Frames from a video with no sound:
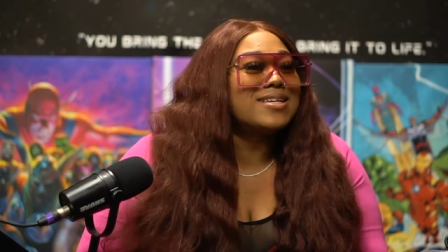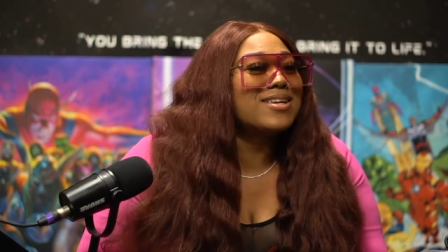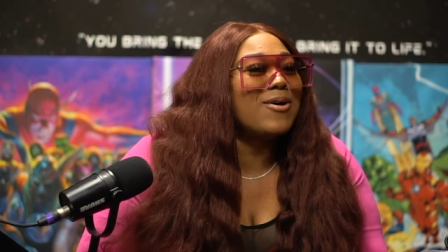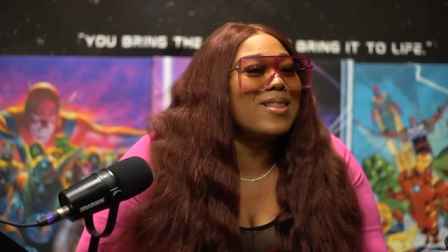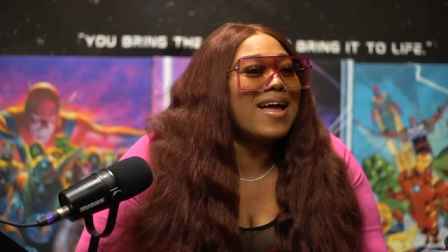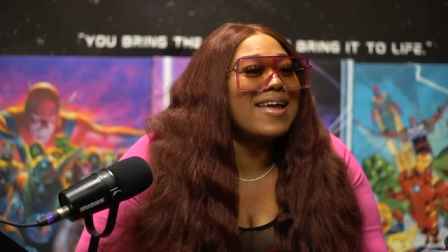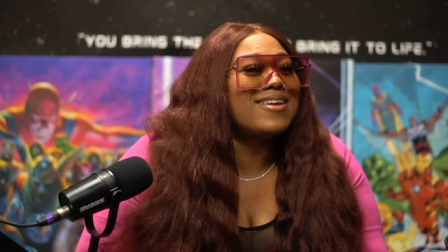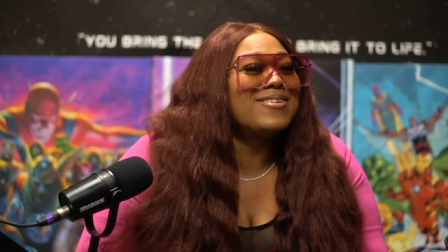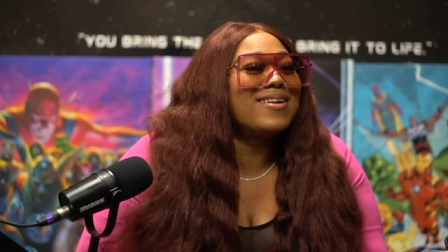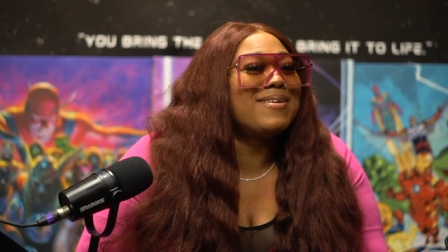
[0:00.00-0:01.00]
So like,
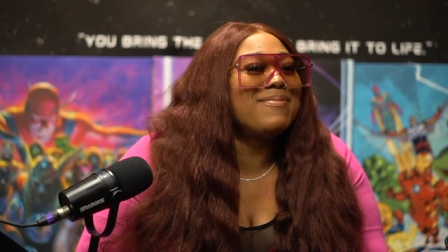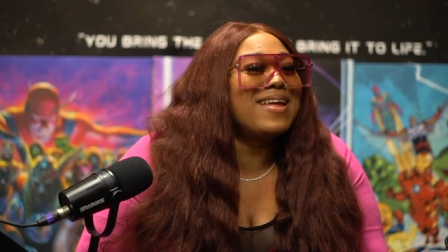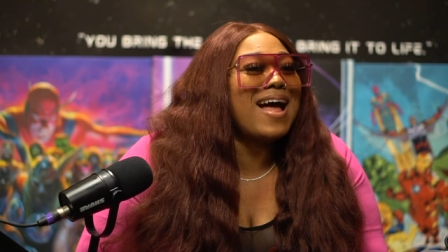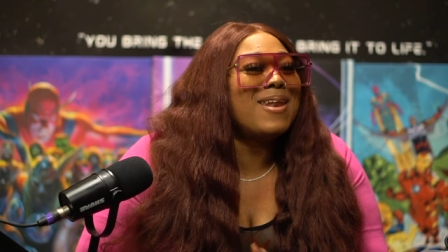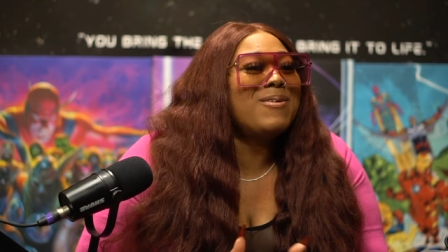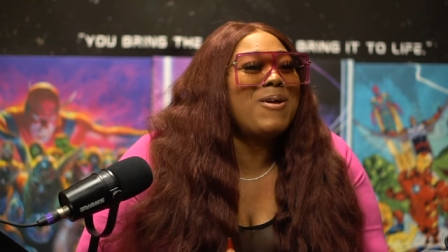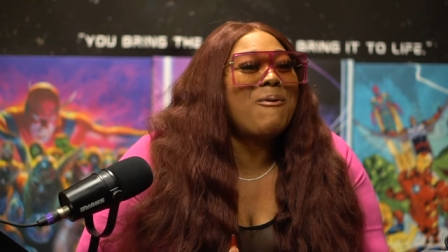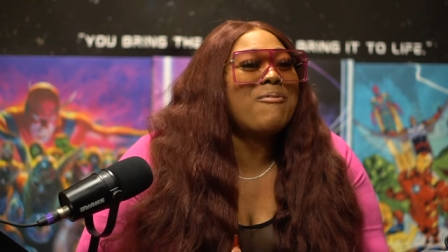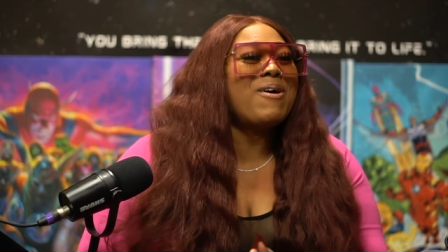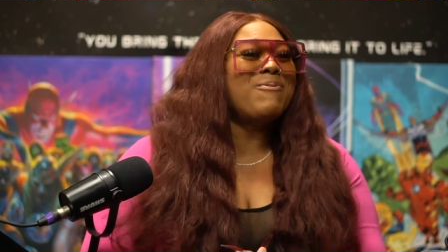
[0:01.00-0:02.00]
you know what I mean? Damn. I don't know
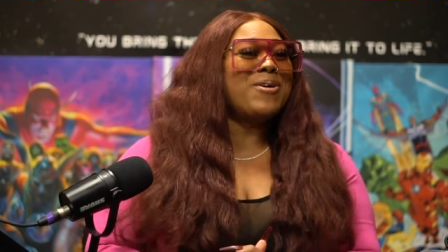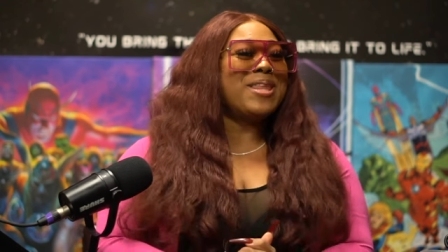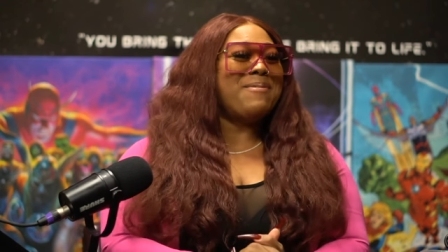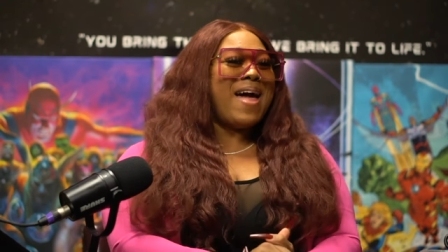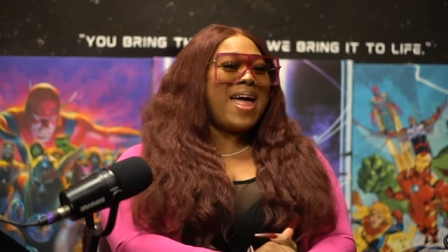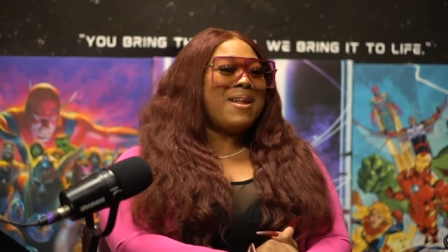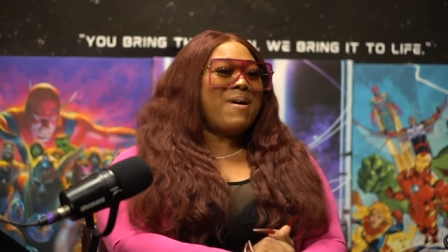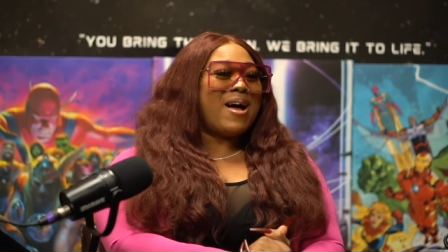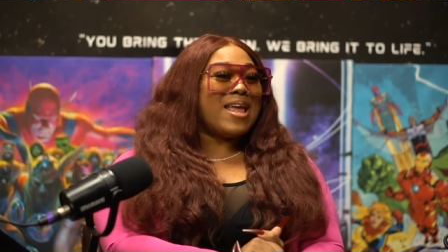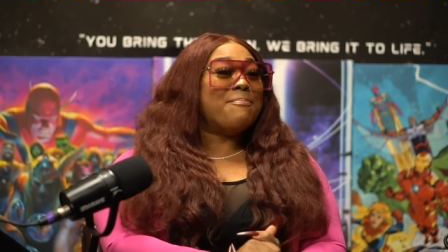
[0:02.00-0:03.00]
if I'm really mad
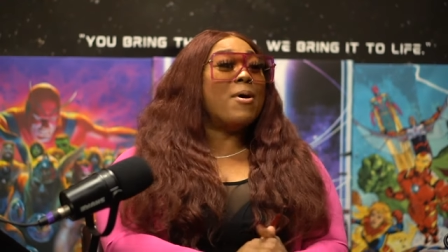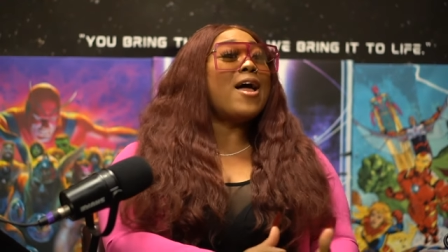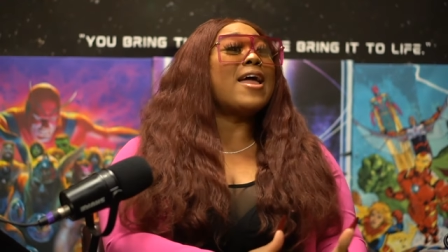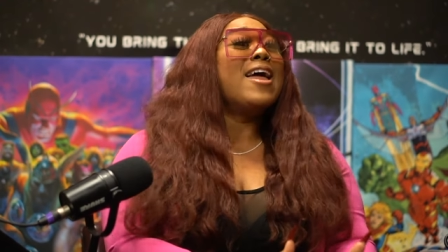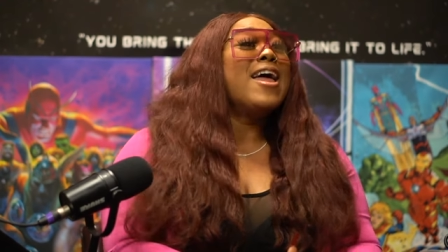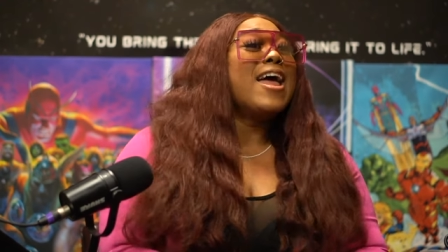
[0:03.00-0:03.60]
about it. But See?